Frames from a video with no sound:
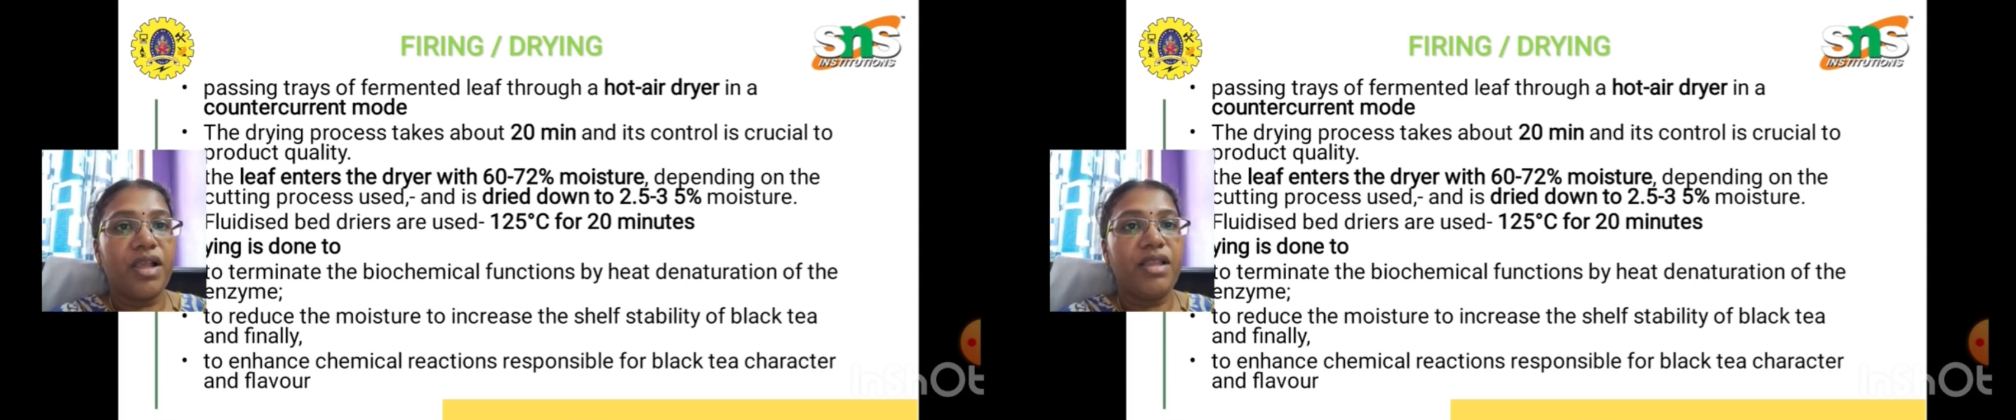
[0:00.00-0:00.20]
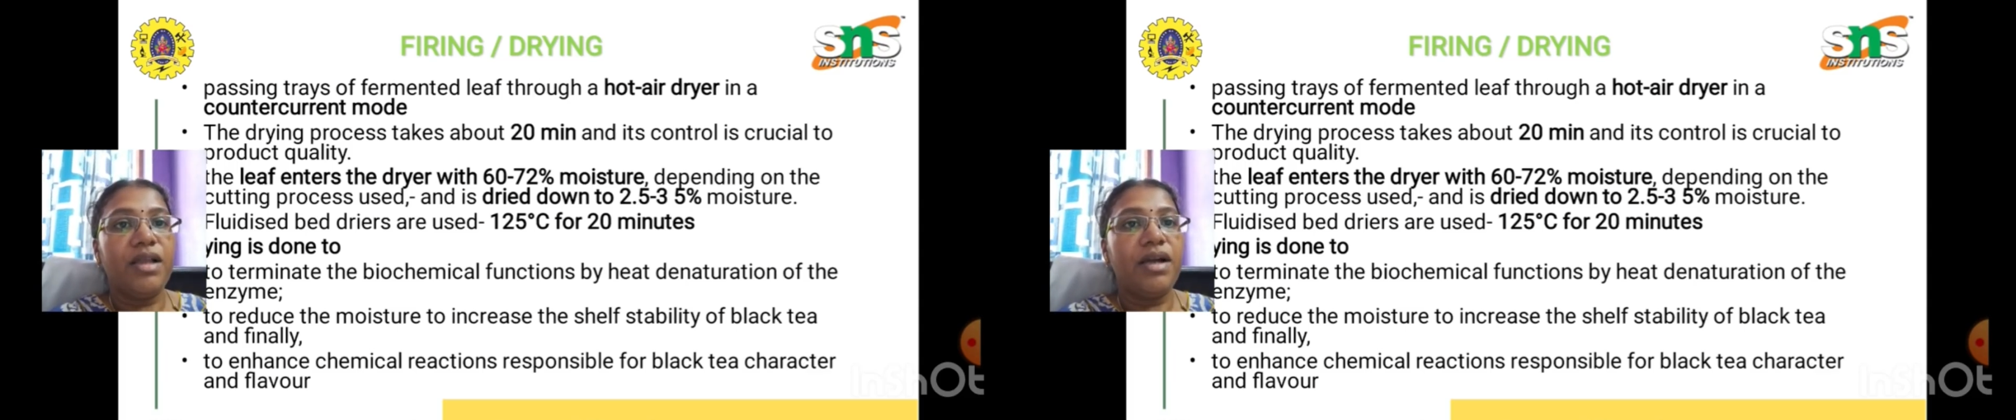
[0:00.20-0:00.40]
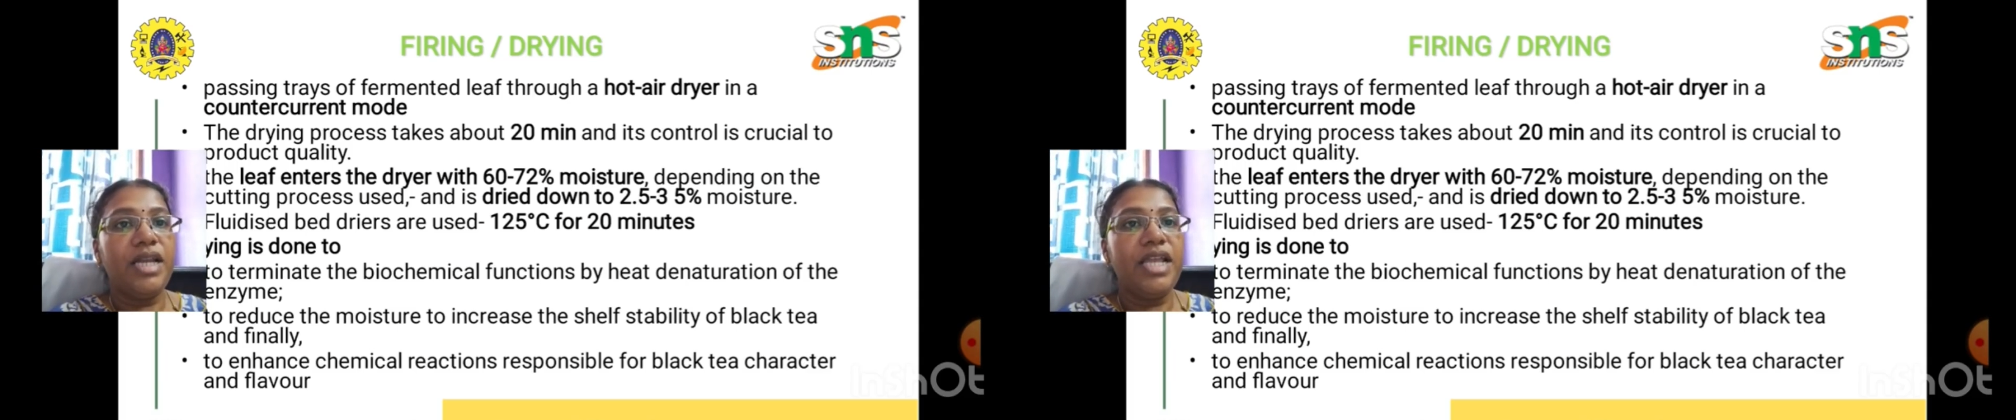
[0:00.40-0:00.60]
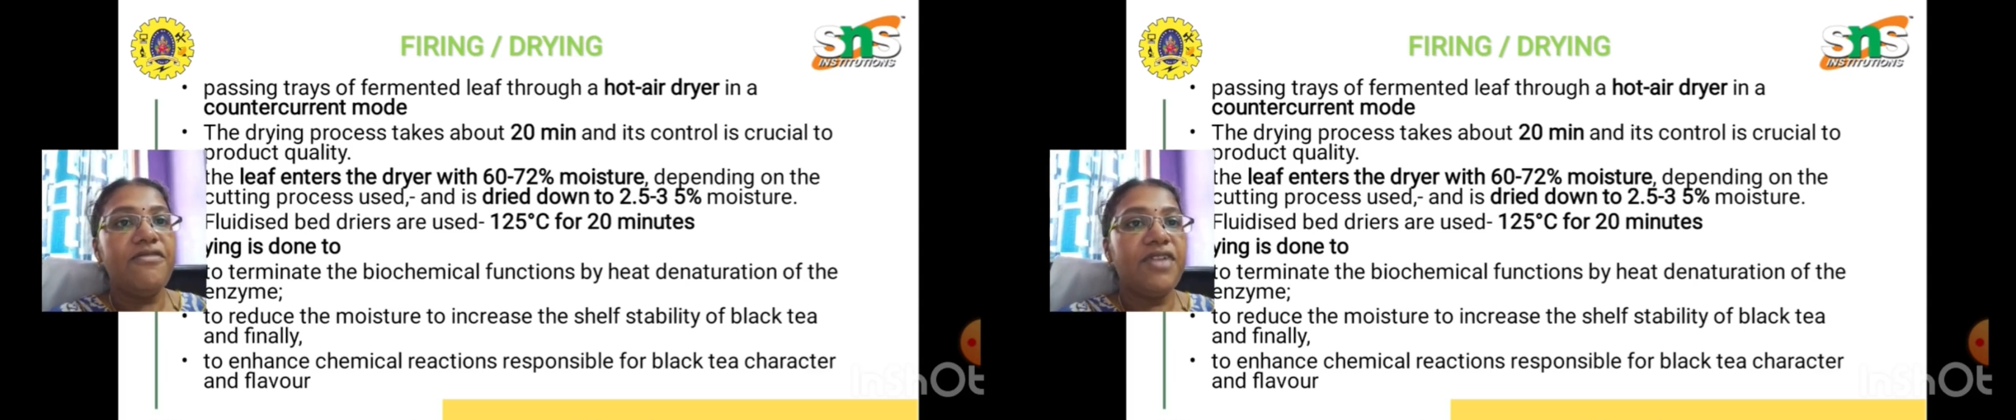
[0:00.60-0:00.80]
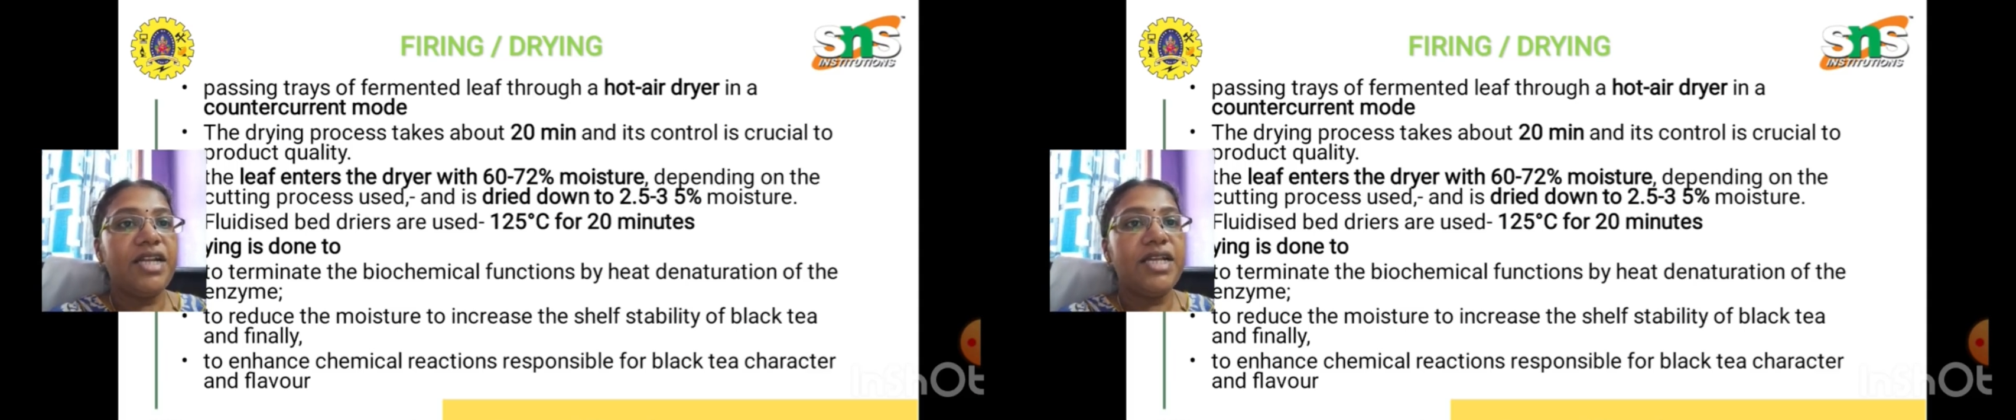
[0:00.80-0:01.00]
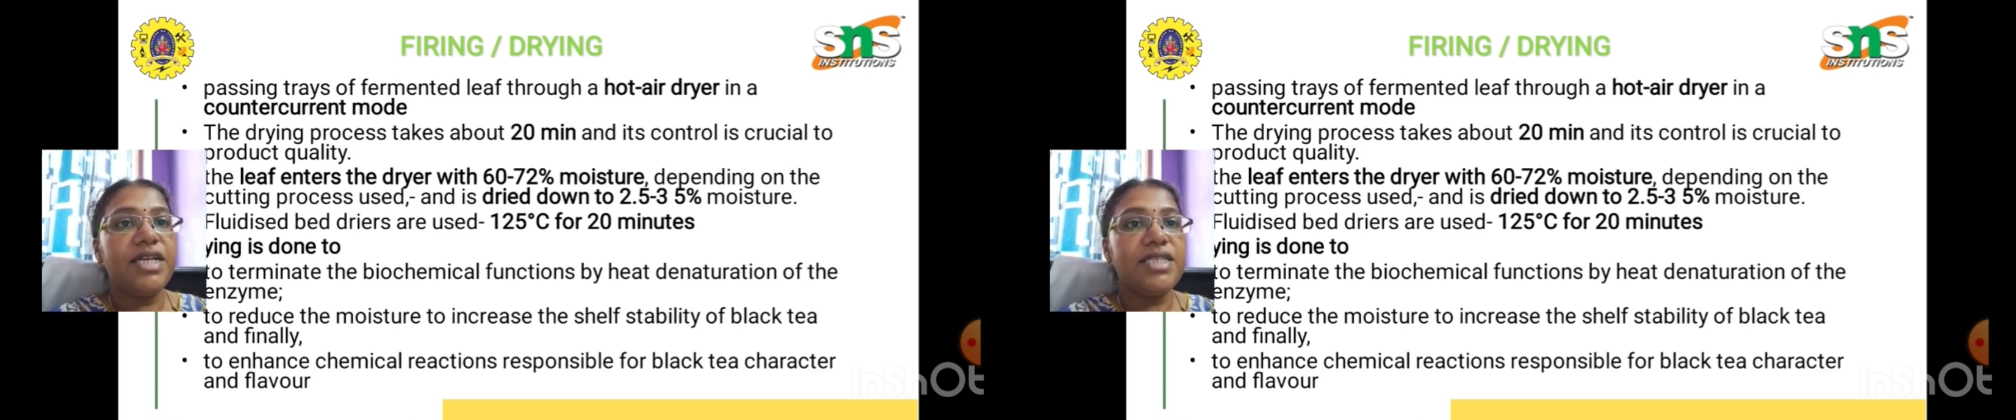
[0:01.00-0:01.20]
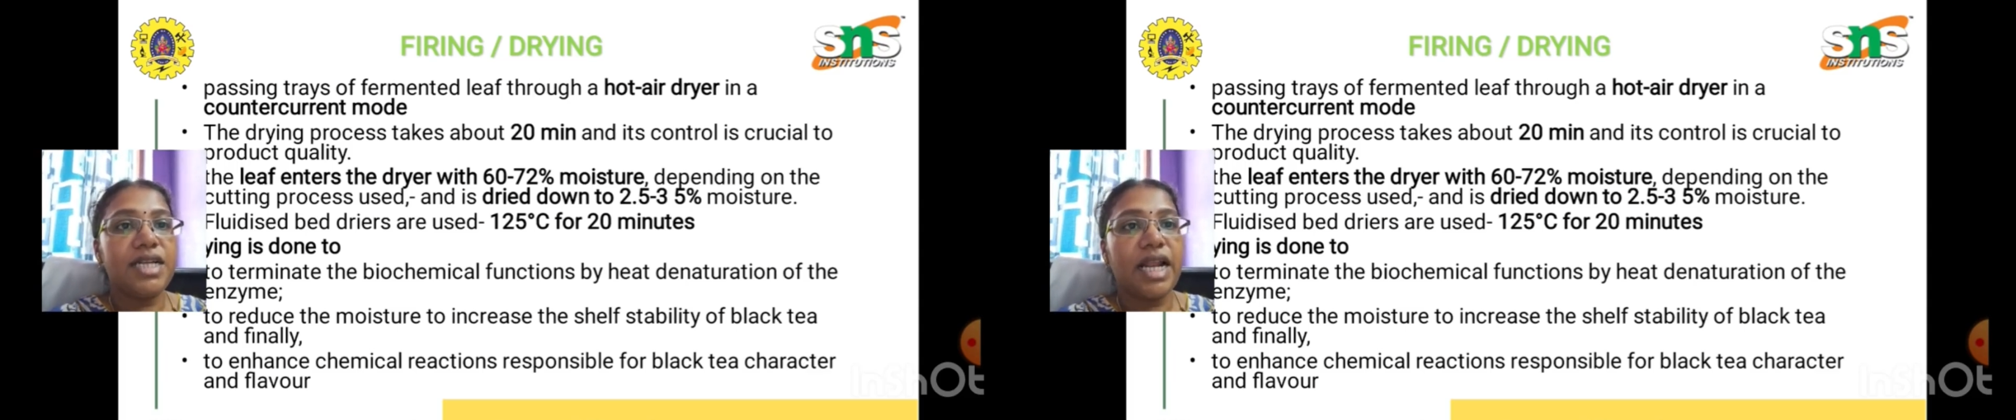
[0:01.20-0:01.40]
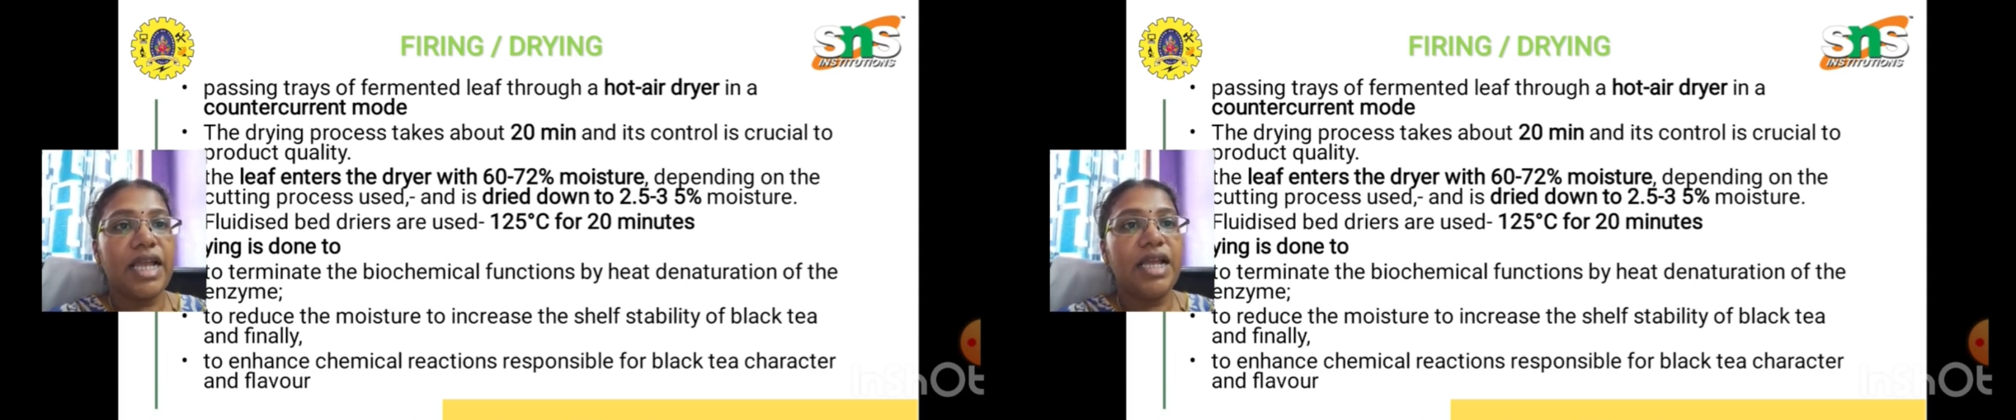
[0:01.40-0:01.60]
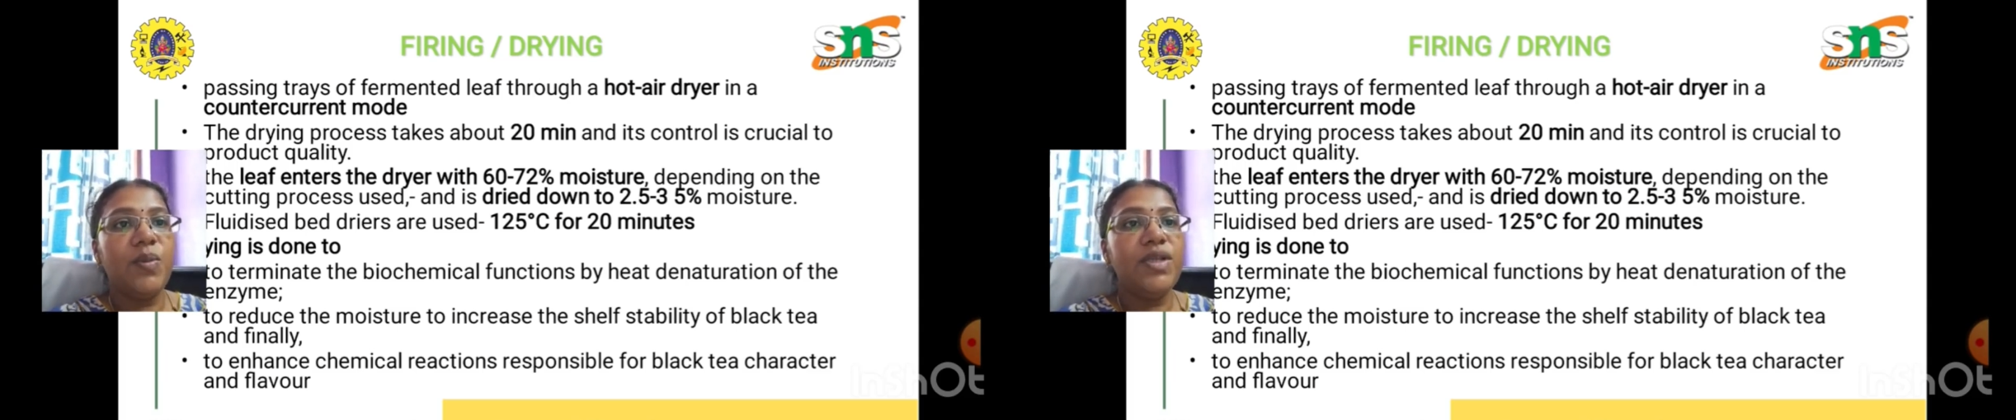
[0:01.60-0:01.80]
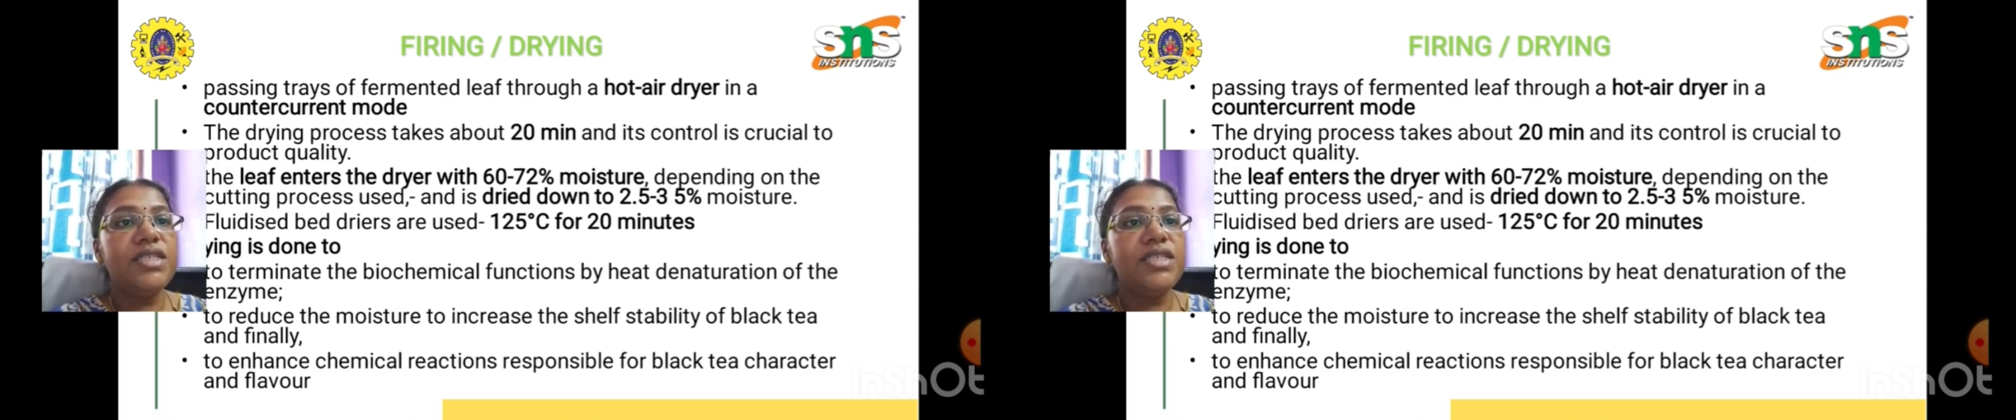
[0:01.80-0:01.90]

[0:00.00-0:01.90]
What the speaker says: The leaf enters the dryer with